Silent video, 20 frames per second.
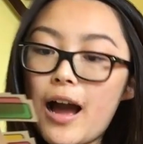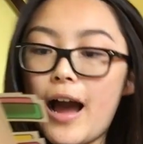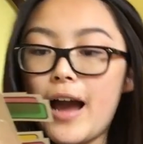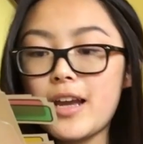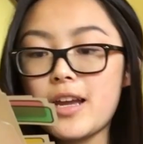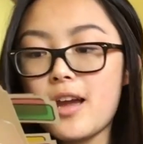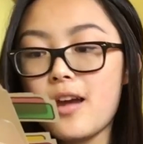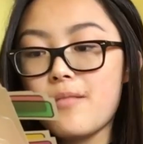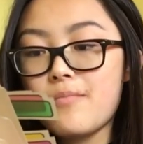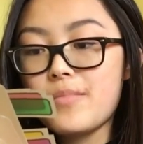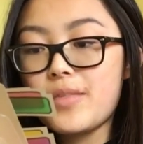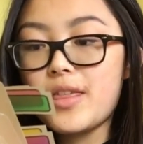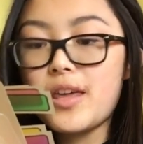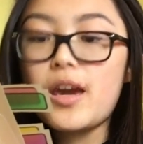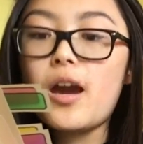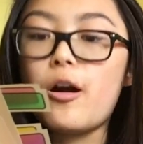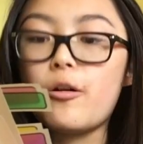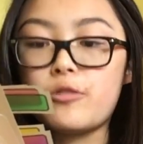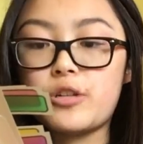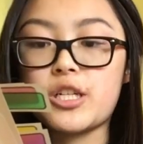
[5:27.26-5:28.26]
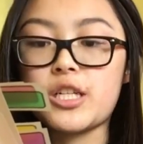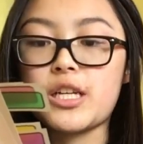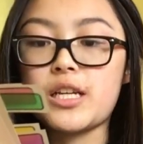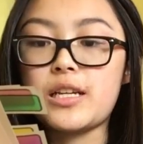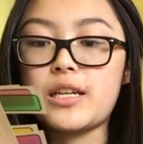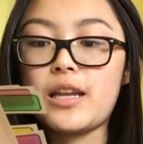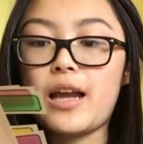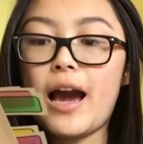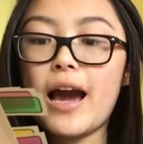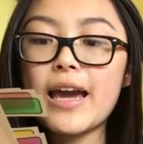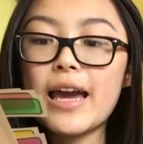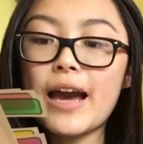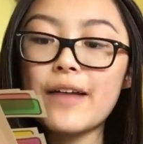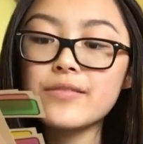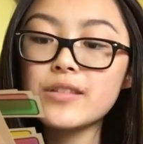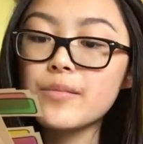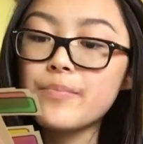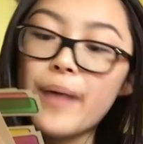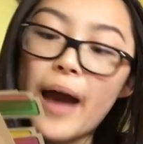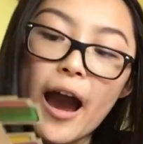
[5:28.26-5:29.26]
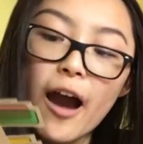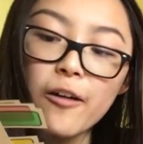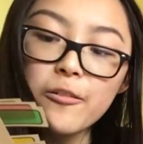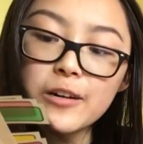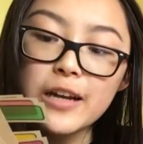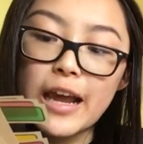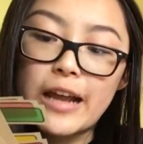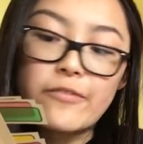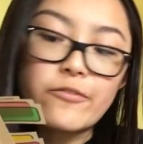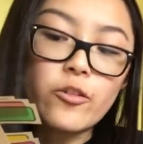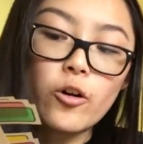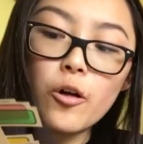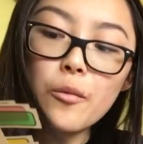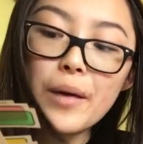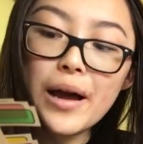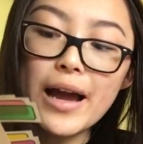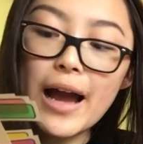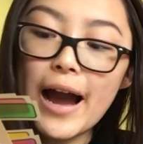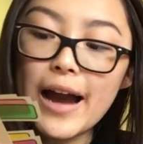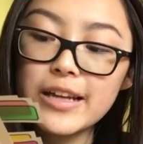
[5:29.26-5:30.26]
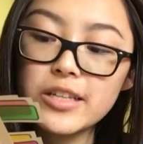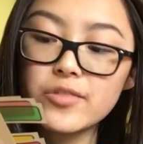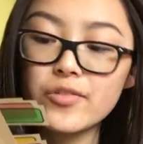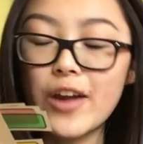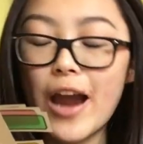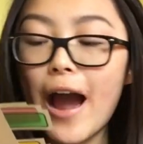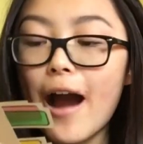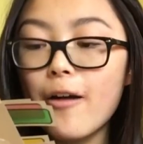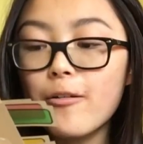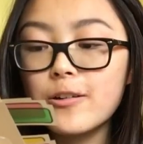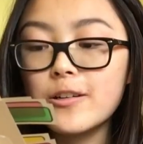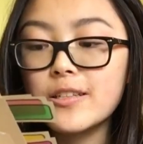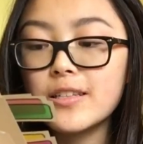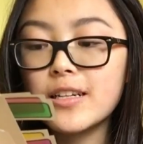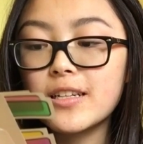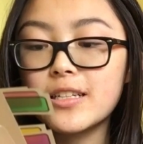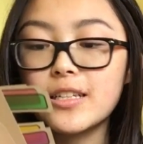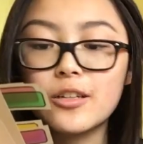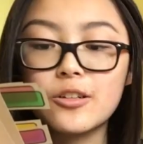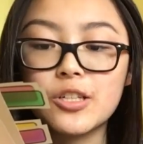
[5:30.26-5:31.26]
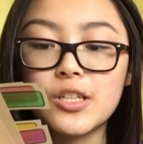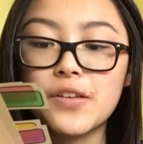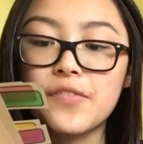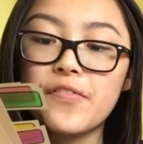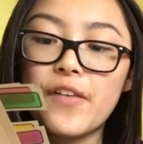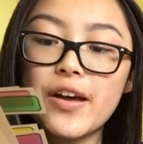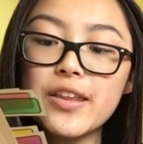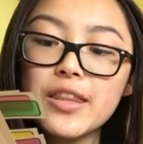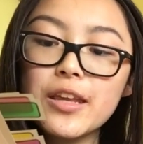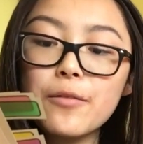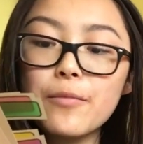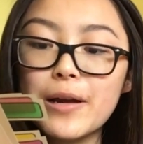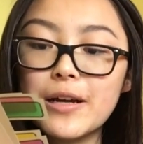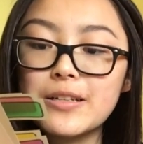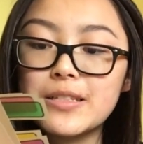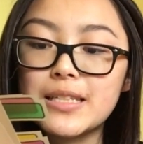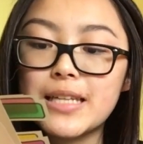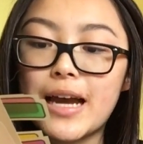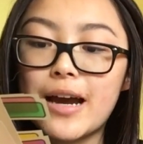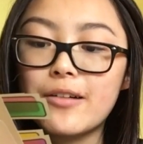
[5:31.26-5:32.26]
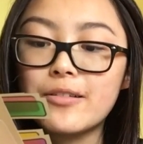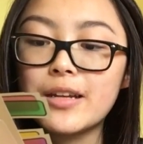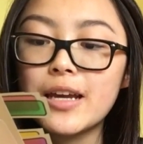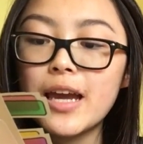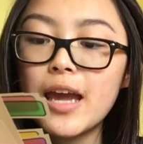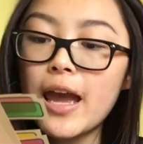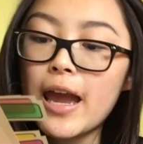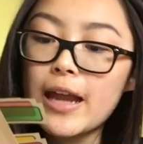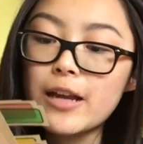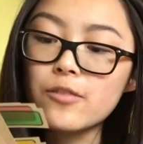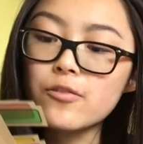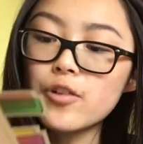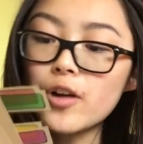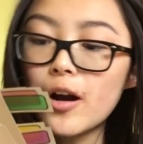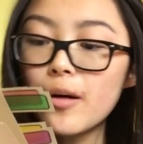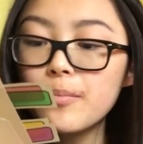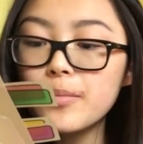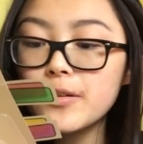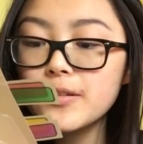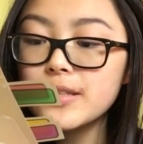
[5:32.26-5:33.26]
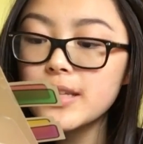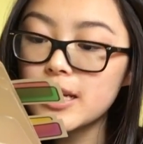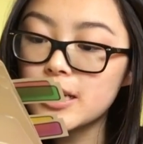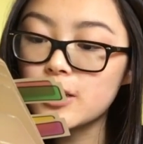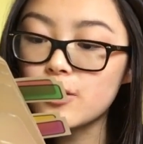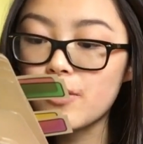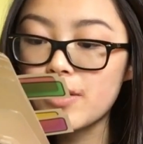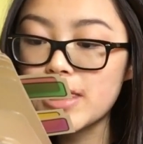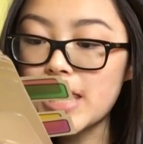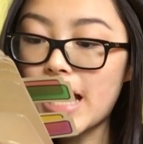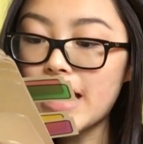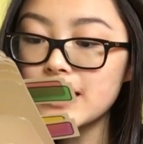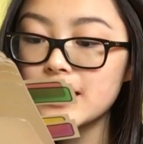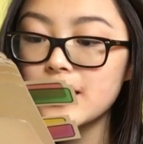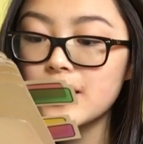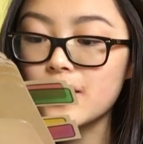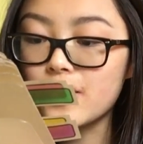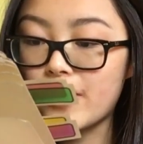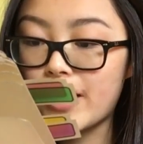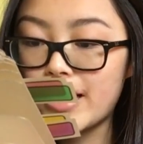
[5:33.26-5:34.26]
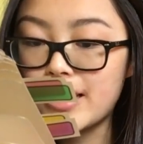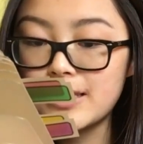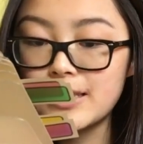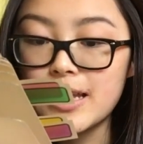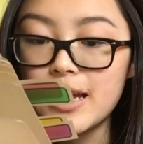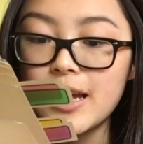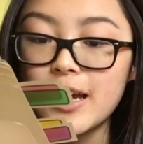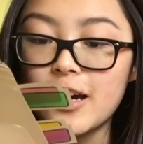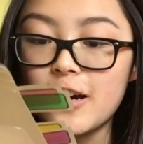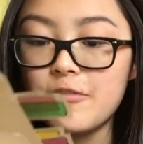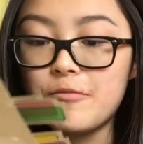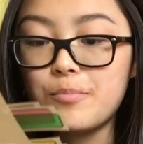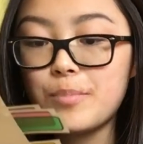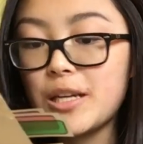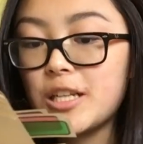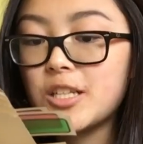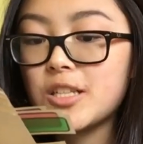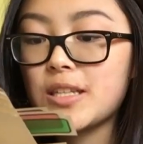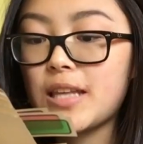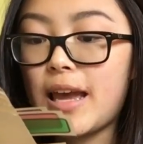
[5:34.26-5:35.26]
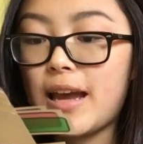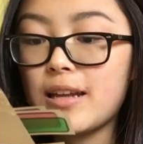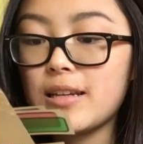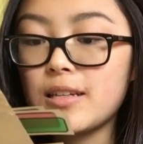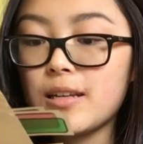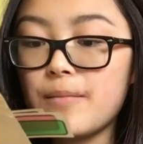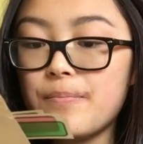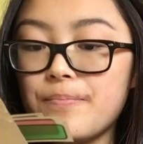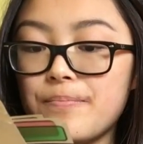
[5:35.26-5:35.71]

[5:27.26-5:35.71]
I am the ocean. I have to pout and roll my eyes for hours until she finally wears down and crumbles into 1,000 grains of beach sand."